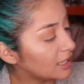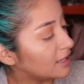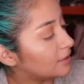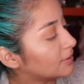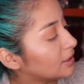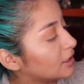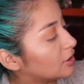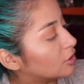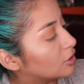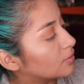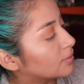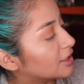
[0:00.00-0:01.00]
Now we're going to
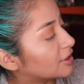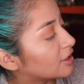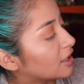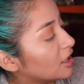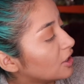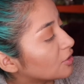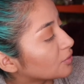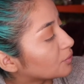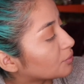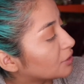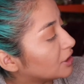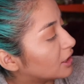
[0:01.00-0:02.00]
go with
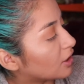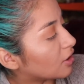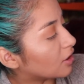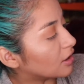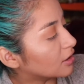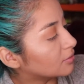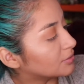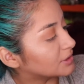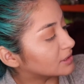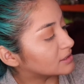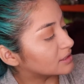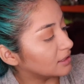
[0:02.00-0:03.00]
Realgar with
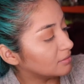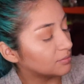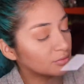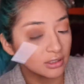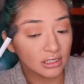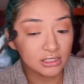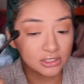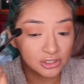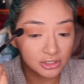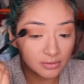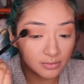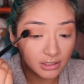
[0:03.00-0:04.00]
the same
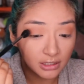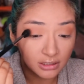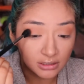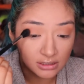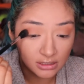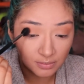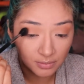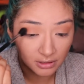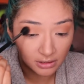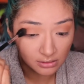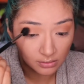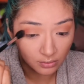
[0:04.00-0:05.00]
brush and we're going to deepen
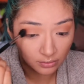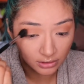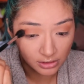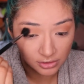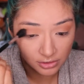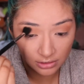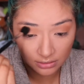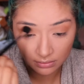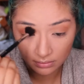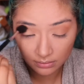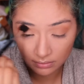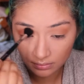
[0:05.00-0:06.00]
this orange up.
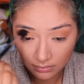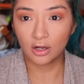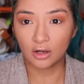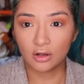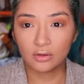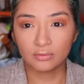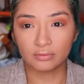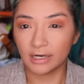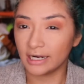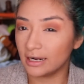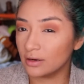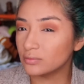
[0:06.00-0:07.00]
All
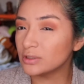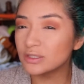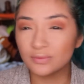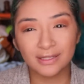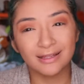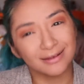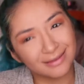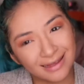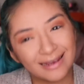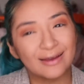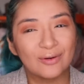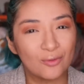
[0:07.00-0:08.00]
right now, once we look
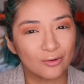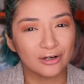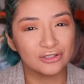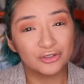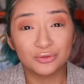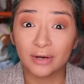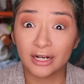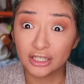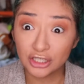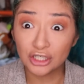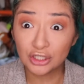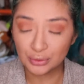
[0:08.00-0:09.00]
like an orange
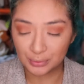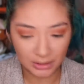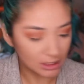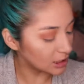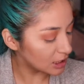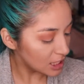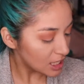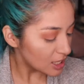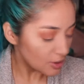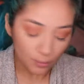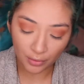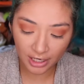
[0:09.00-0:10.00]
raccoon,
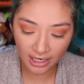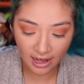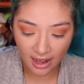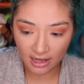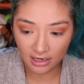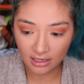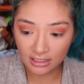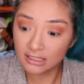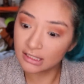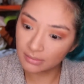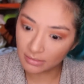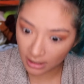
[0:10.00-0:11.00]
we're going to add
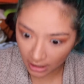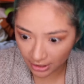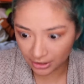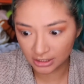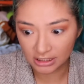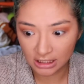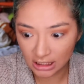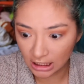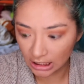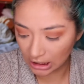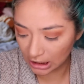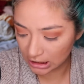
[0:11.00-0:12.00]
some other
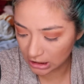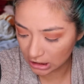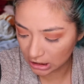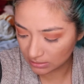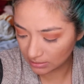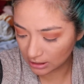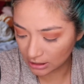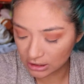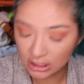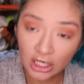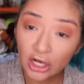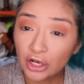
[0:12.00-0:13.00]
colors
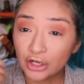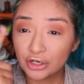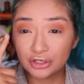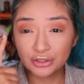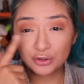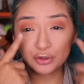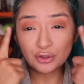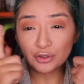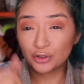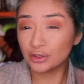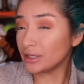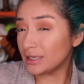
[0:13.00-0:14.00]
because
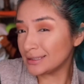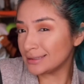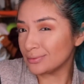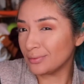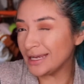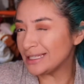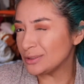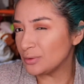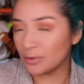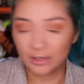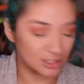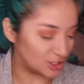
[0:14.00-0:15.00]
this is way too
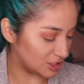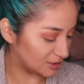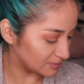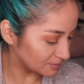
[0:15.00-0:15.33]
orangey.